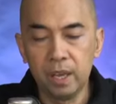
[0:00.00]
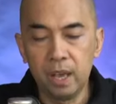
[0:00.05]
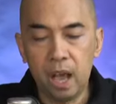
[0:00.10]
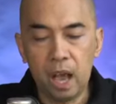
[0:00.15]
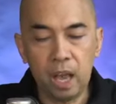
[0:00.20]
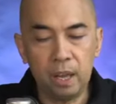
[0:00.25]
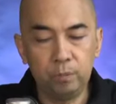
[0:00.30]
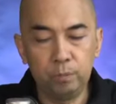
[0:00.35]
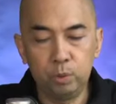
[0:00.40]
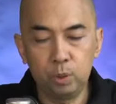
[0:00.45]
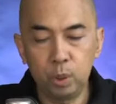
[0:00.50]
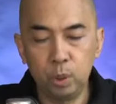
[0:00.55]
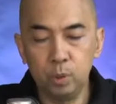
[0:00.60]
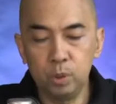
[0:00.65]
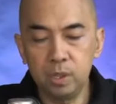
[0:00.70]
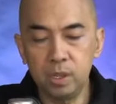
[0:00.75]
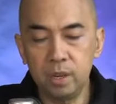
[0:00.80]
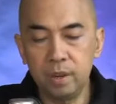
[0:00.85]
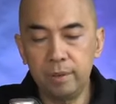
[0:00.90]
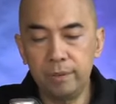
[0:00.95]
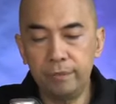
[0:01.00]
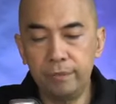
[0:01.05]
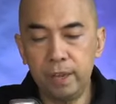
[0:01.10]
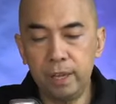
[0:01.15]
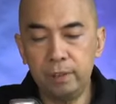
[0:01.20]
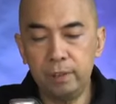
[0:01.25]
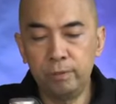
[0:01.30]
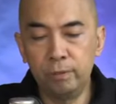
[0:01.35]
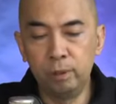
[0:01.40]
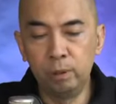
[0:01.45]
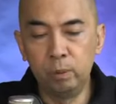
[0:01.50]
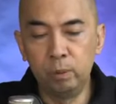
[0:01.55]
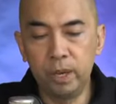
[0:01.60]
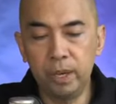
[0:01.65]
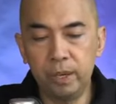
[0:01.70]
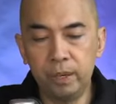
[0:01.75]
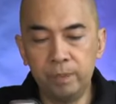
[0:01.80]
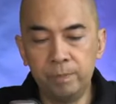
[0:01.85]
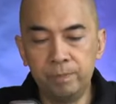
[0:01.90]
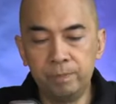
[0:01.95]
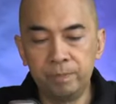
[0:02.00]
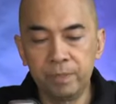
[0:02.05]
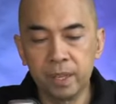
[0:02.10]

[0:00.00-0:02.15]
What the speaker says: I have chosen the faithful way.